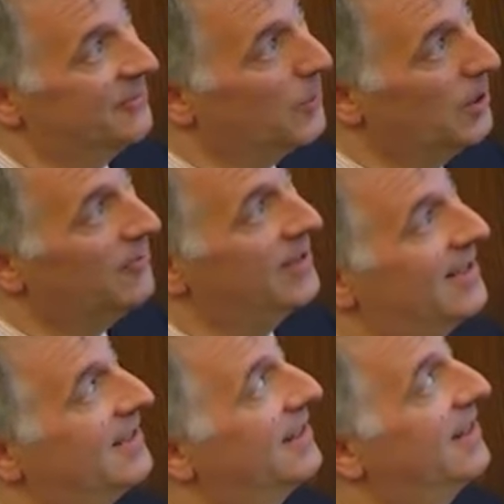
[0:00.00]
well
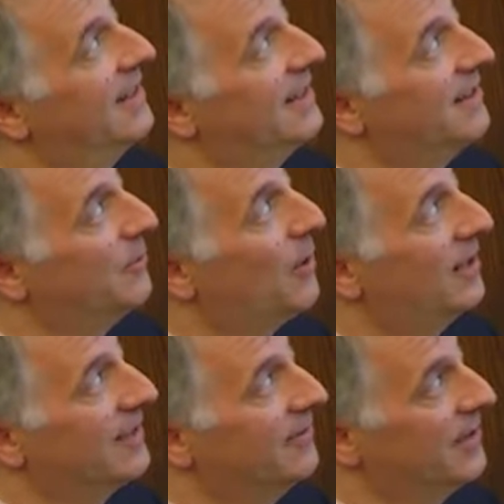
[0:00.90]
validated and they're
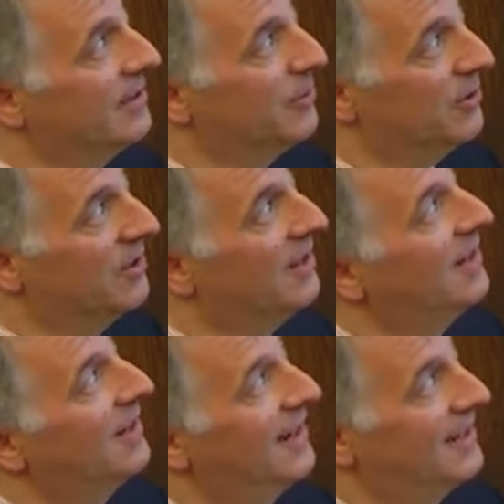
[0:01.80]
widely available.
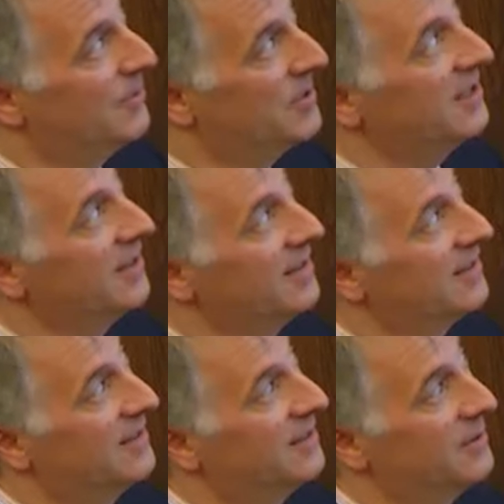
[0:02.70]
And particularly the
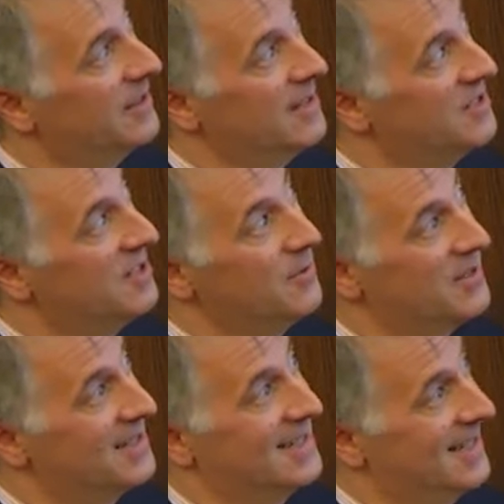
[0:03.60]
clinical EEG,
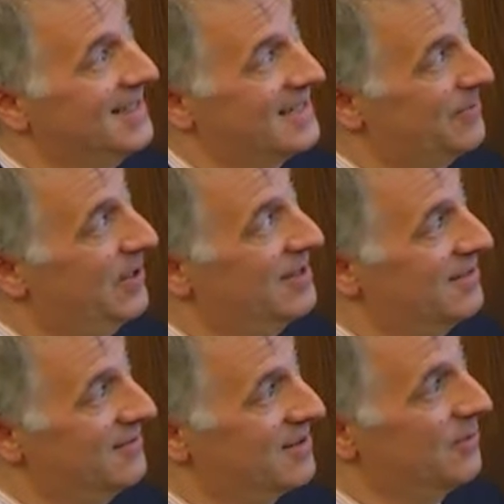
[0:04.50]
which is
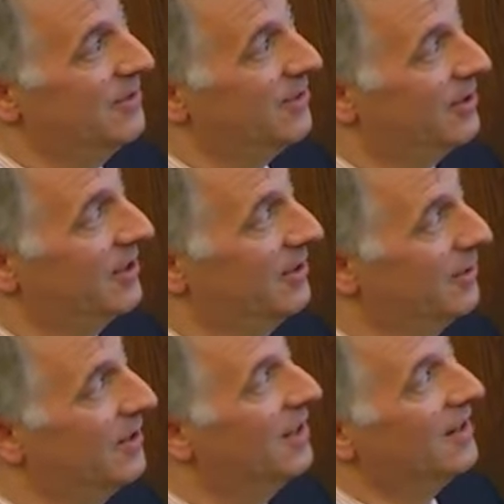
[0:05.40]
inexpensive. So we've
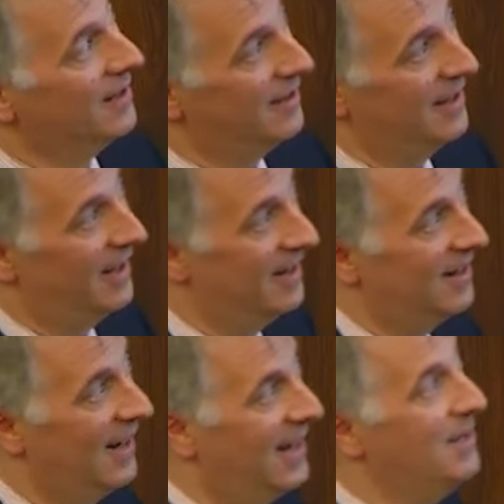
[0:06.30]
argued that
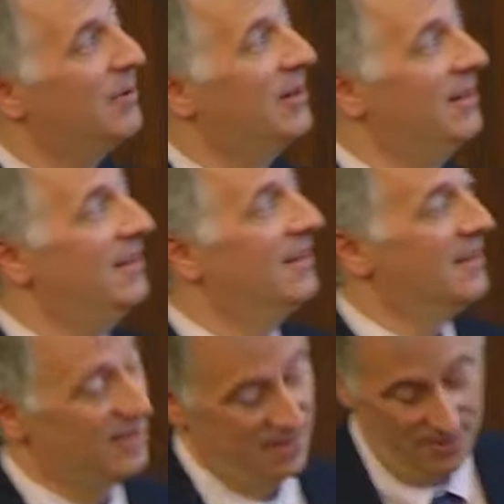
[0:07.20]
anybody
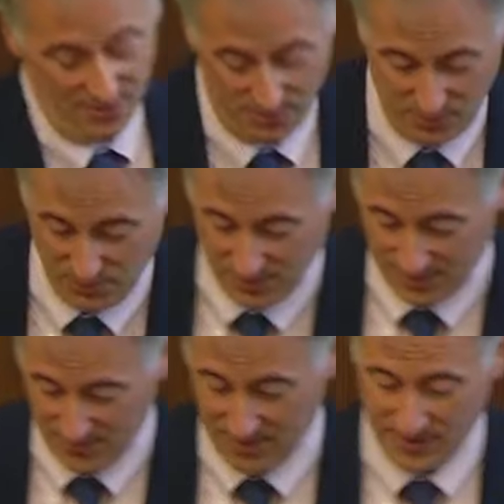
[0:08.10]
who's
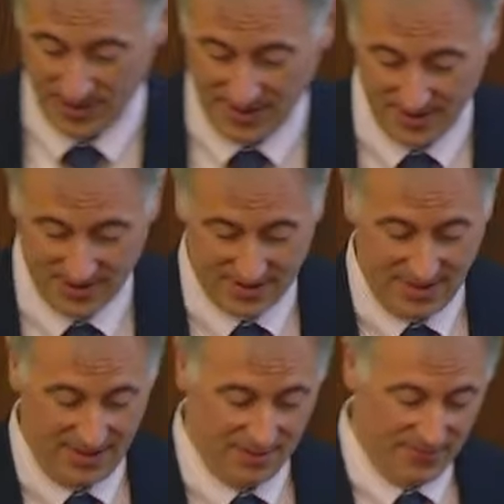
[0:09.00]
in minimally conscious
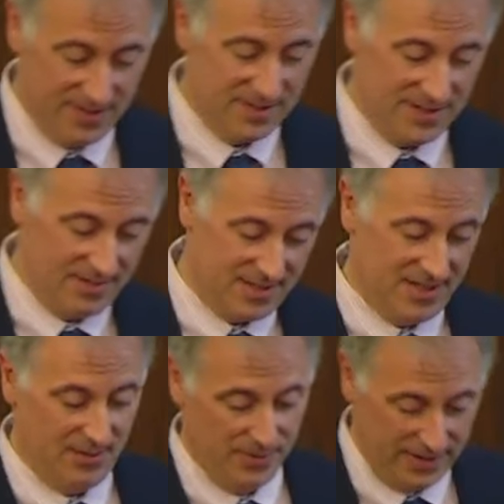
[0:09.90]
state or vegetative
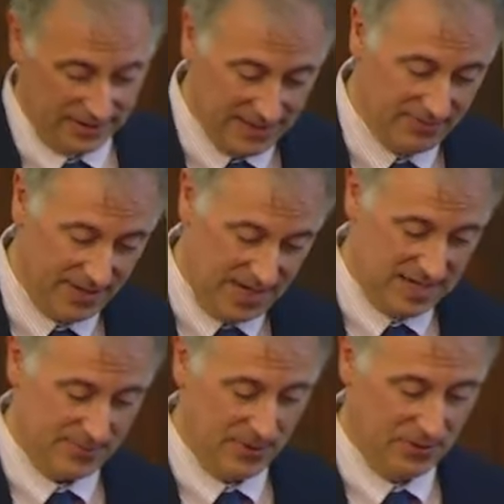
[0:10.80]
state when they leave the
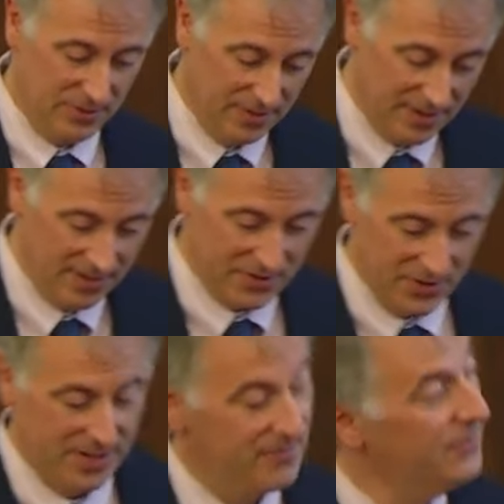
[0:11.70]
hospital
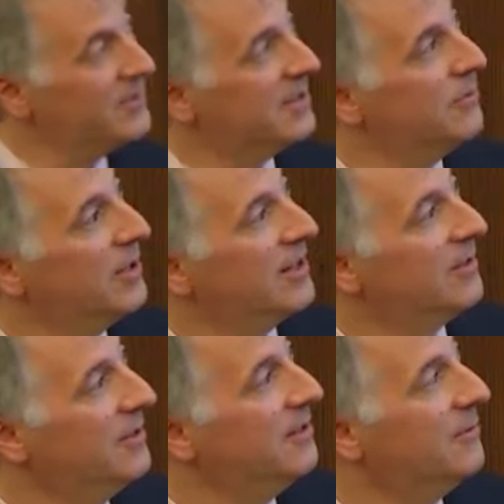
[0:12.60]
should at some
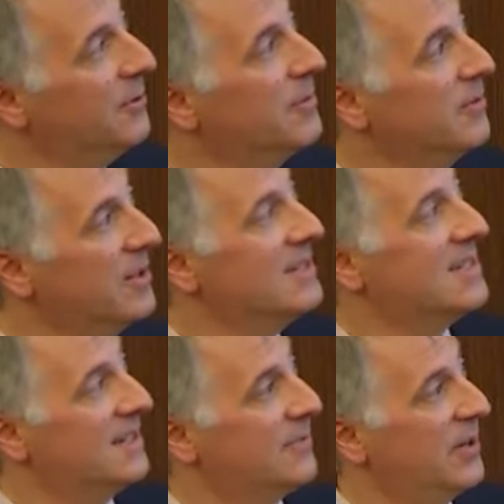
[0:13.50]
regular interval be reassessed